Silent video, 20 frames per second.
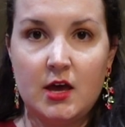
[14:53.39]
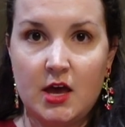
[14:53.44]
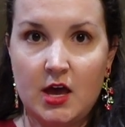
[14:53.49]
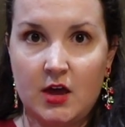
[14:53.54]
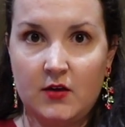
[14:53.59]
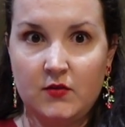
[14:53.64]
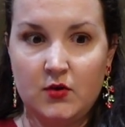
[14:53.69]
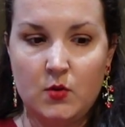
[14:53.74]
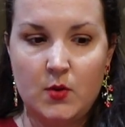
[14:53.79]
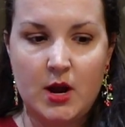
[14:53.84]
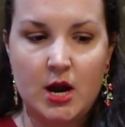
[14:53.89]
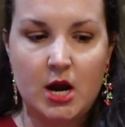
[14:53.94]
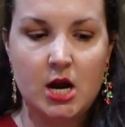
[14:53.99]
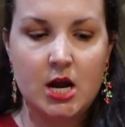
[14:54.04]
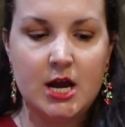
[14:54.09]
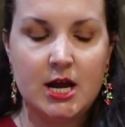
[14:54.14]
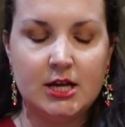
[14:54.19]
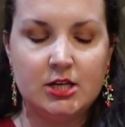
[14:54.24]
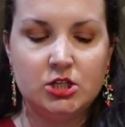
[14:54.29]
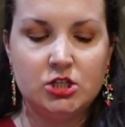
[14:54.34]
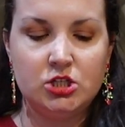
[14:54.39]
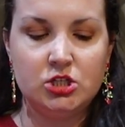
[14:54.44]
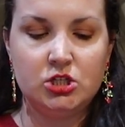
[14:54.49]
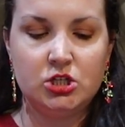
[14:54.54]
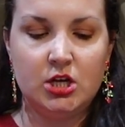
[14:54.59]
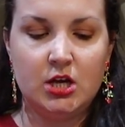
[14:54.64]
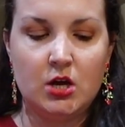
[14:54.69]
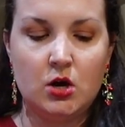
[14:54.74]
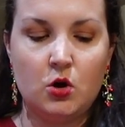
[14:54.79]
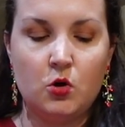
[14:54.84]
everywhere, and
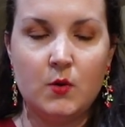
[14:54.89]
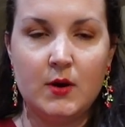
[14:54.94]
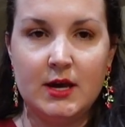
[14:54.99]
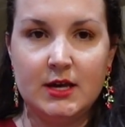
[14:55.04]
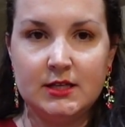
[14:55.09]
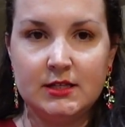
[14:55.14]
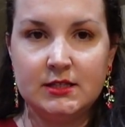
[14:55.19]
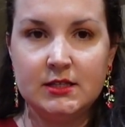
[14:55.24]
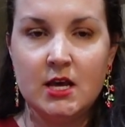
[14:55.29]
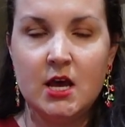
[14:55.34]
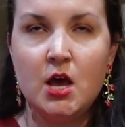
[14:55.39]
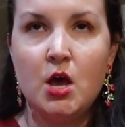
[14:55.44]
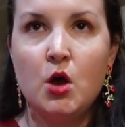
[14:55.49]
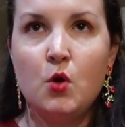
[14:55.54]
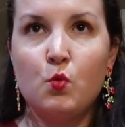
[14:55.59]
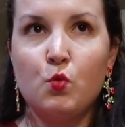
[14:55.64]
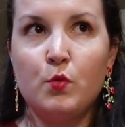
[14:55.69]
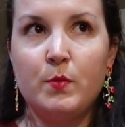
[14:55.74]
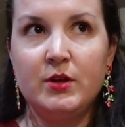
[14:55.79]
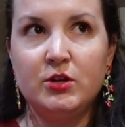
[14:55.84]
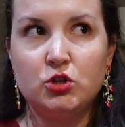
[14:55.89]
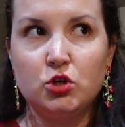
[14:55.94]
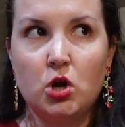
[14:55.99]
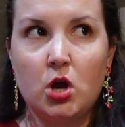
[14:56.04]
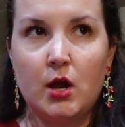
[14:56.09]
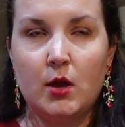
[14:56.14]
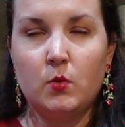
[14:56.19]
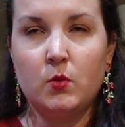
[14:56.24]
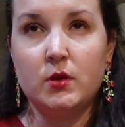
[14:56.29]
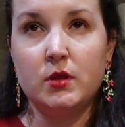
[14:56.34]
she always will be
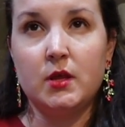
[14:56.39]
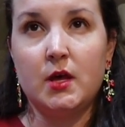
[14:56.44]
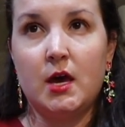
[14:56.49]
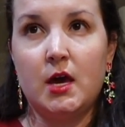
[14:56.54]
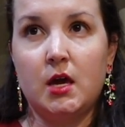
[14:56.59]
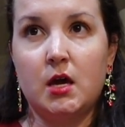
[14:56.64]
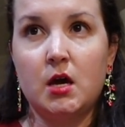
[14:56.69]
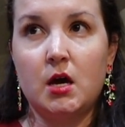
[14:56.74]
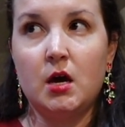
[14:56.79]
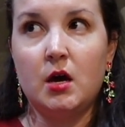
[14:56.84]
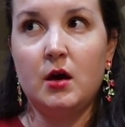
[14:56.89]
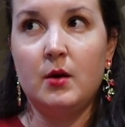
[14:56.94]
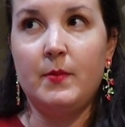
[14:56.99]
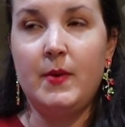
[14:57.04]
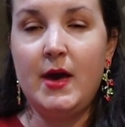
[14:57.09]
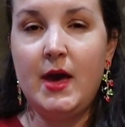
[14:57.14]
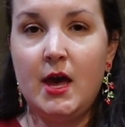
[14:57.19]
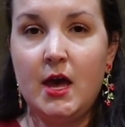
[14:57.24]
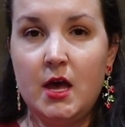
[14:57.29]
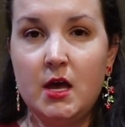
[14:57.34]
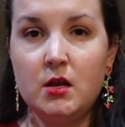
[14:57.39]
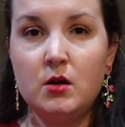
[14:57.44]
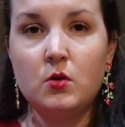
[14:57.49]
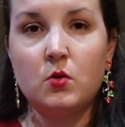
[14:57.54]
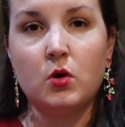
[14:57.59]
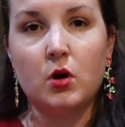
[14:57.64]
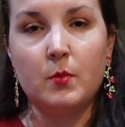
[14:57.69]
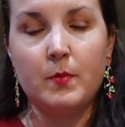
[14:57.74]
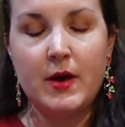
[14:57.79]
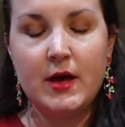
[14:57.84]
drawing with like a pen
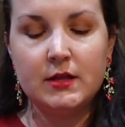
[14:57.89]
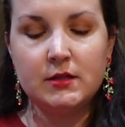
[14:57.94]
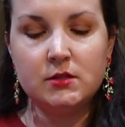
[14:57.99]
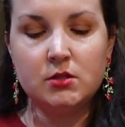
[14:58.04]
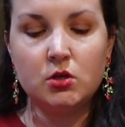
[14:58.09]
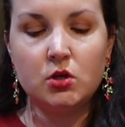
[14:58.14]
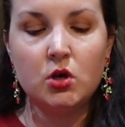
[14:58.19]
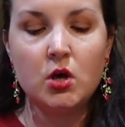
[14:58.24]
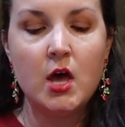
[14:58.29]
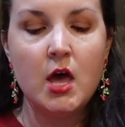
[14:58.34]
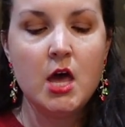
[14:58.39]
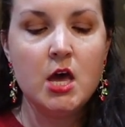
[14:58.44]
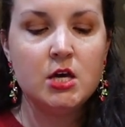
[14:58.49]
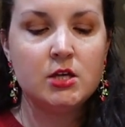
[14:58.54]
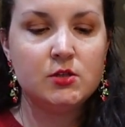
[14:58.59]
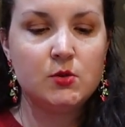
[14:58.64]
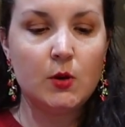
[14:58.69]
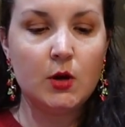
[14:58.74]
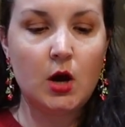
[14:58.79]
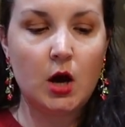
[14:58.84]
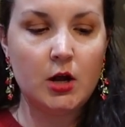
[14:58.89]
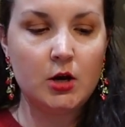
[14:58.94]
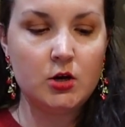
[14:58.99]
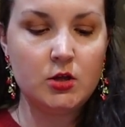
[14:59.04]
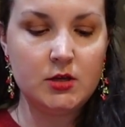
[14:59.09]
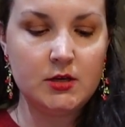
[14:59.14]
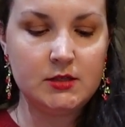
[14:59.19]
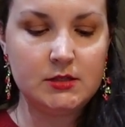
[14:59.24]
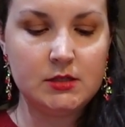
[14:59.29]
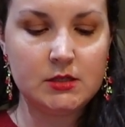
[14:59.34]
or a pencil. So I got her
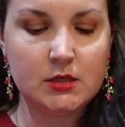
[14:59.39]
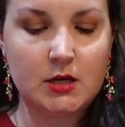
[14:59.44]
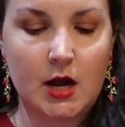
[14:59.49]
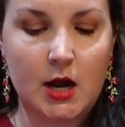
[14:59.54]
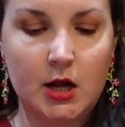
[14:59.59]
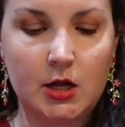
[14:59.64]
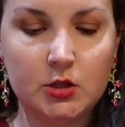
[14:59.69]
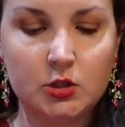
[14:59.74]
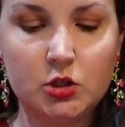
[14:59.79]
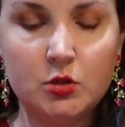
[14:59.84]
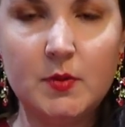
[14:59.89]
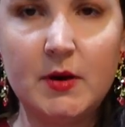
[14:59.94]
these colored